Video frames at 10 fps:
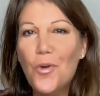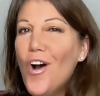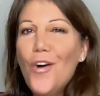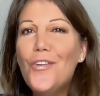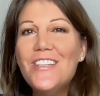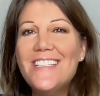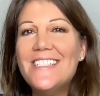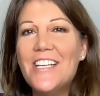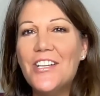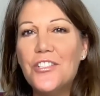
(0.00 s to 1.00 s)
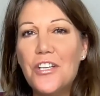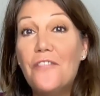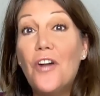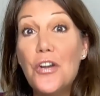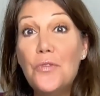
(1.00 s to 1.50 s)
all the details of
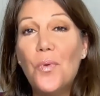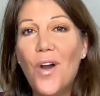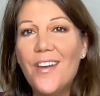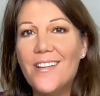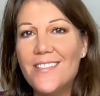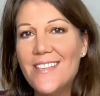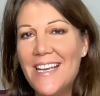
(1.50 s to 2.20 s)
our new products.